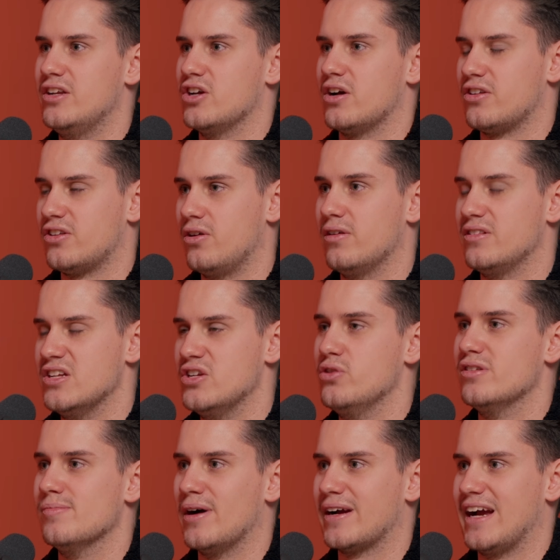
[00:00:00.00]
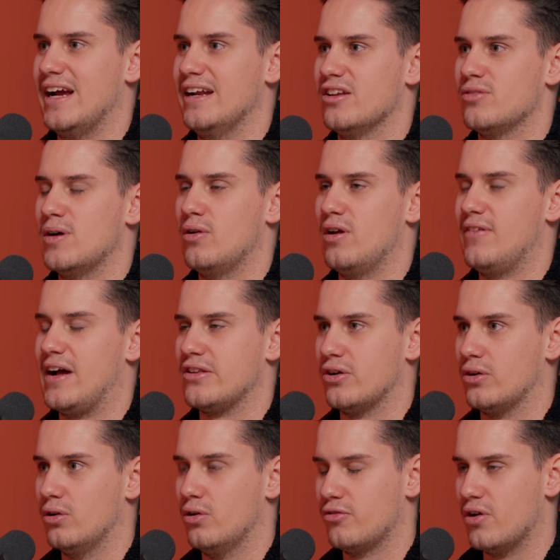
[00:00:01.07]
just started using my cane as well. Like that
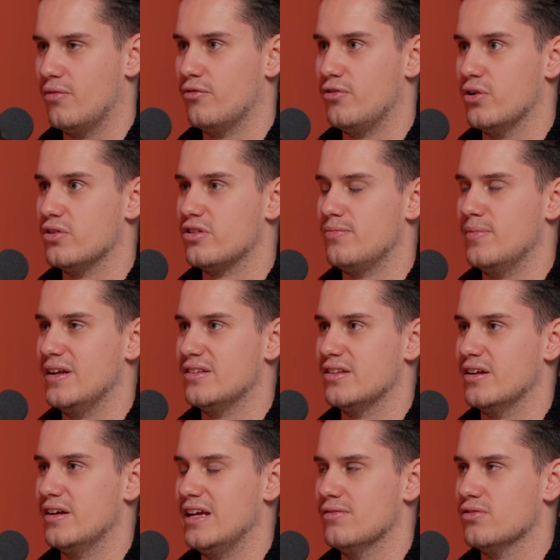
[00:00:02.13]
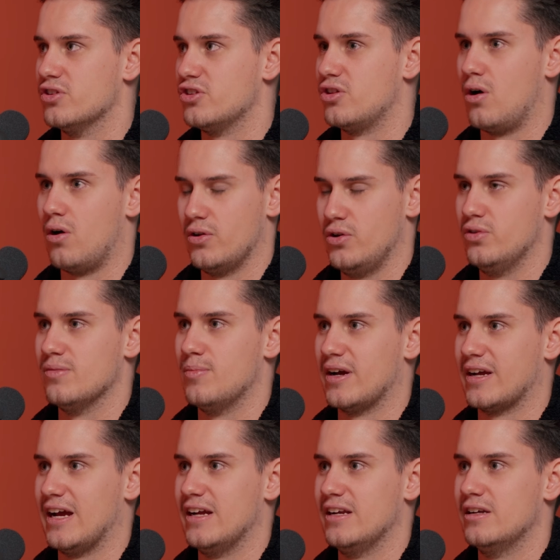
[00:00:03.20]
took a lot of confidence for me to even start using my
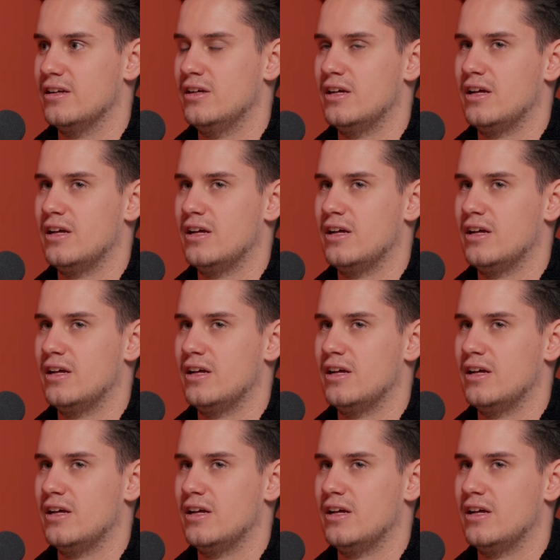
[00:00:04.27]
cane.